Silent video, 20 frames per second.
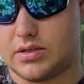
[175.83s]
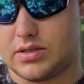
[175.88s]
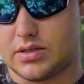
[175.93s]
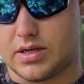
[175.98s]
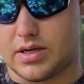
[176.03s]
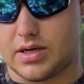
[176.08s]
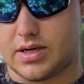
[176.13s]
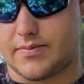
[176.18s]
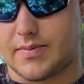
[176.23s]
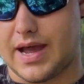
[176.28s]

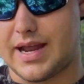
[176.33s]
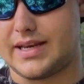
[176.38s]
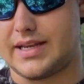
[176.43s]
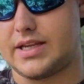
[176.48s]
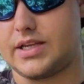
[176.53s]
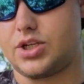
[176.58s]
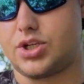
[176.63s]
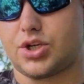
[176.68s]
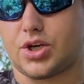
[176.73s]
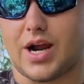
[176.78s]
I
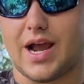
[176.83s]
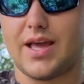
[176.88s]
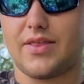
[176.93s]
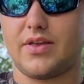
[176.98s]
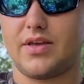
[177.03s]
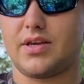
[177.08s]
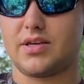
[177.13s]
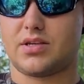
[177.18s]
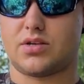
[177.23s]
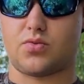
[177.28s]
did try
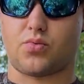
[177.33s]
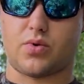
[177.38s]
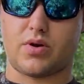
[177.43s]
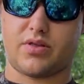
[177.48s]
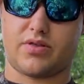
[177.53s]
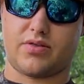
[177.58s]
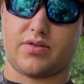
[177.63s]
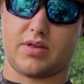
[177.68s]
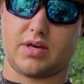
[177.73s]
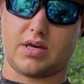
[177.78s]
this
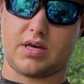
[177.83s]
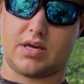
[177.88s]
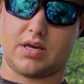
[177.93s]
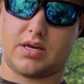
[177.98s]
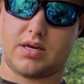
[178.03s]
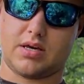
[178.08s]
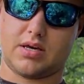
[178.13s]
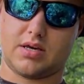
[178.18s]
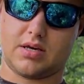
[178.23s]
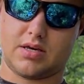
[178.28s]
with the,
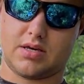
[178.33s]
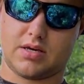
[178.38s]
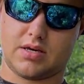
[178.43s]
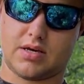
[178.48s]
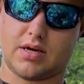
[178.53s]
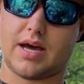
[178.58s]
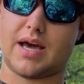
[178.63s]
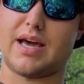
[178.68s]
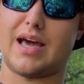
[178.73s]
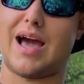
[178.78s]

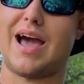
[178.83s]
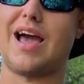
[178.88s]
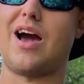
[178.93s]
I